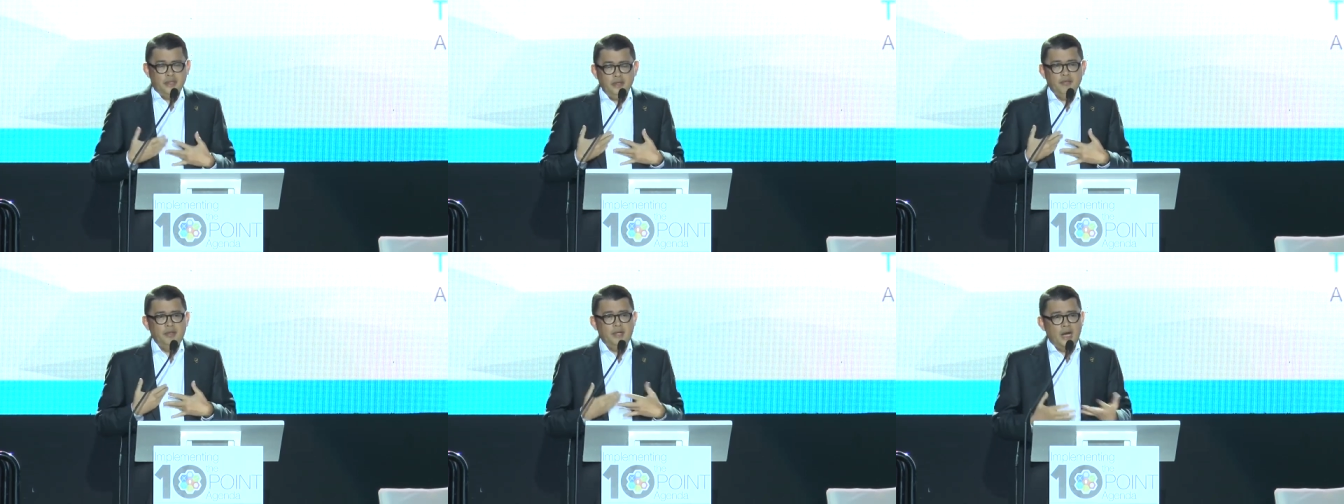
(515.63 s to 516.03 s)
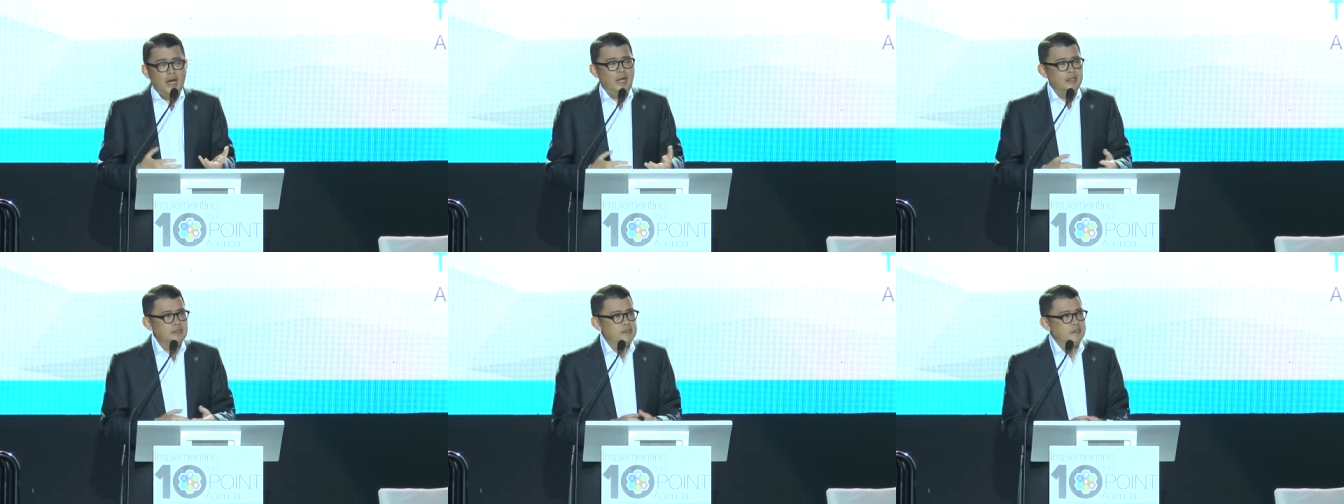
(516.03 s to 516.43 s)
even
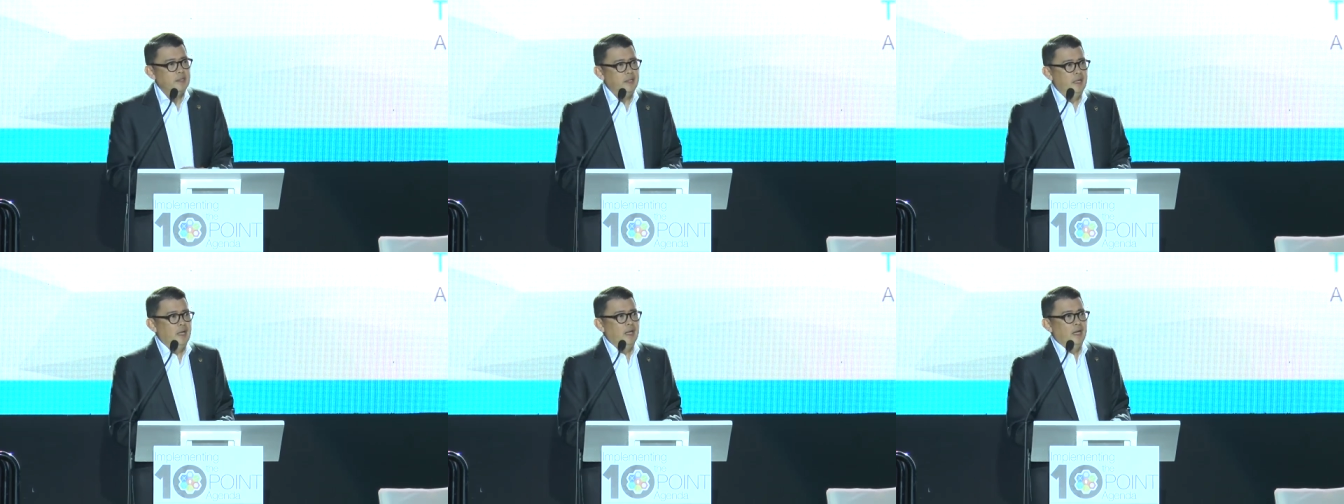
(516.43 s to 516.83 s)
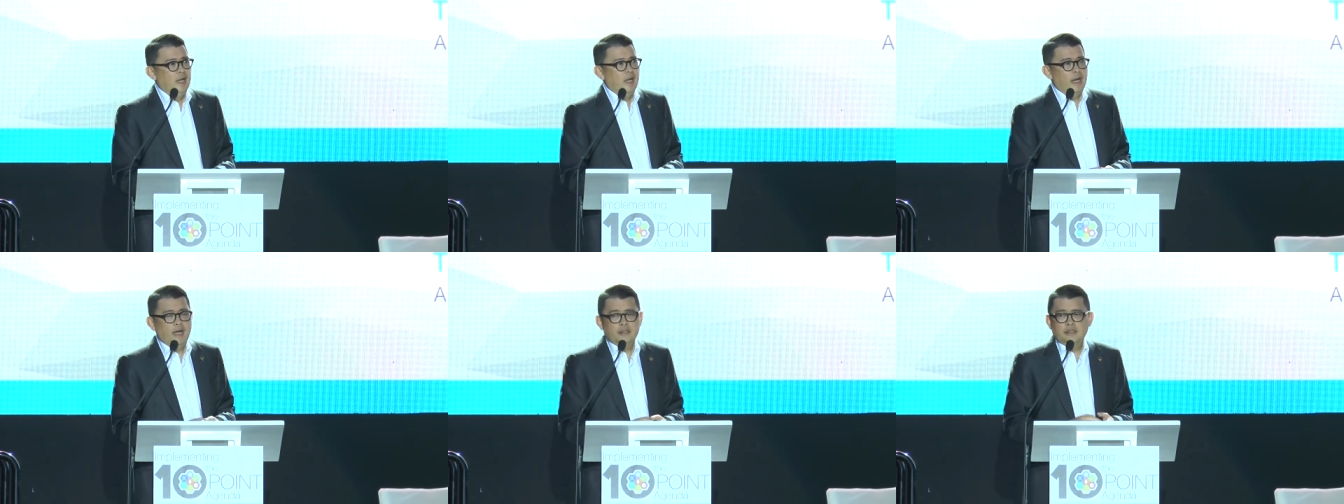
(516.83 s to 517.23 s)
us,
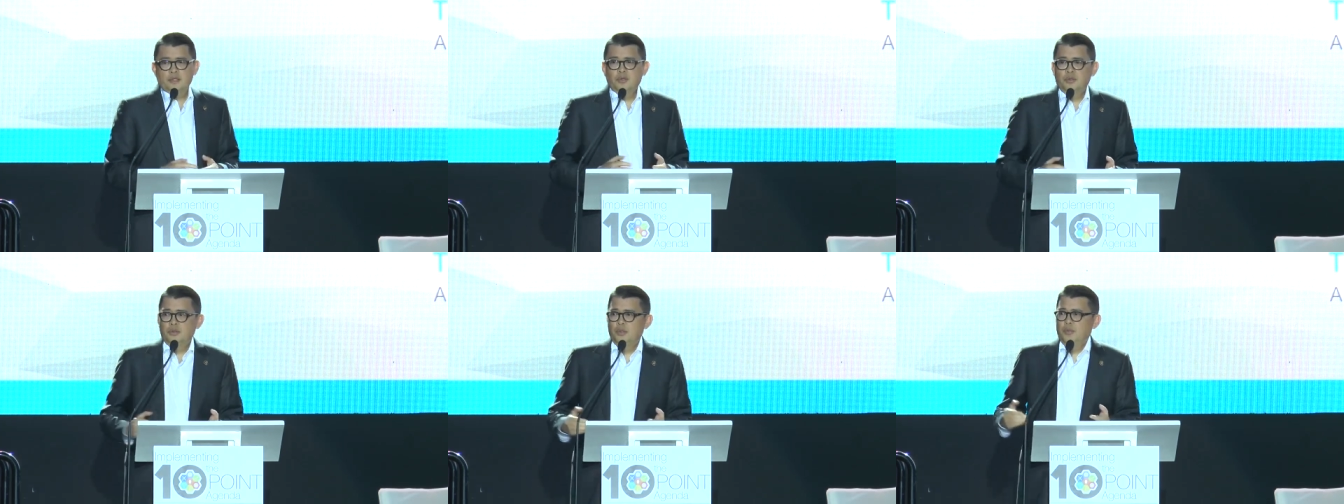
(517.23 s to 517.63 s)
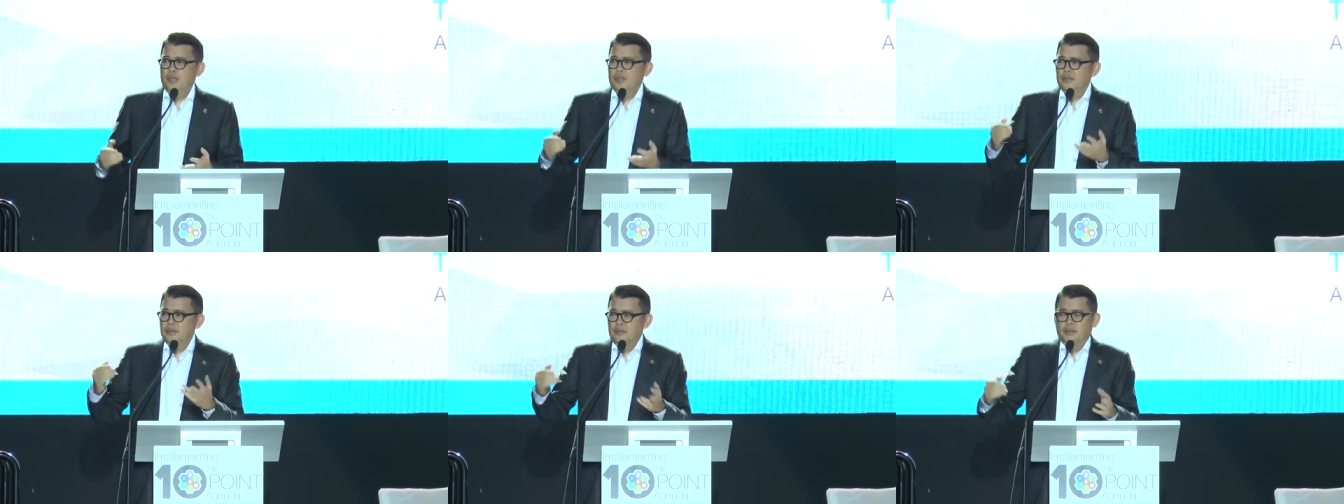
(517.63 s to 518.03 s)
as a
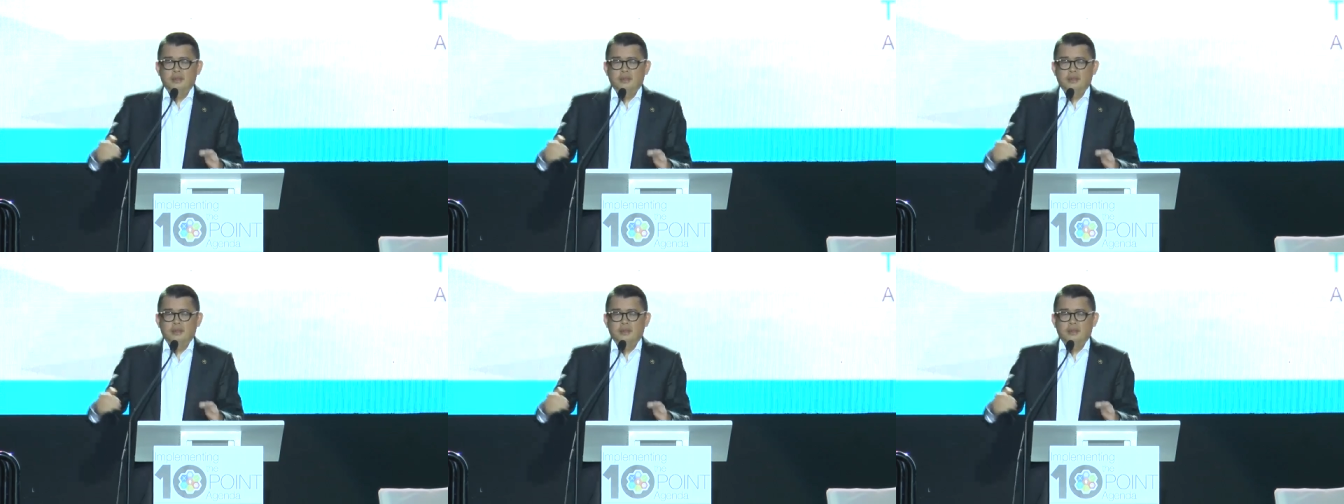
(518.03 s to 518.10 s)
conduit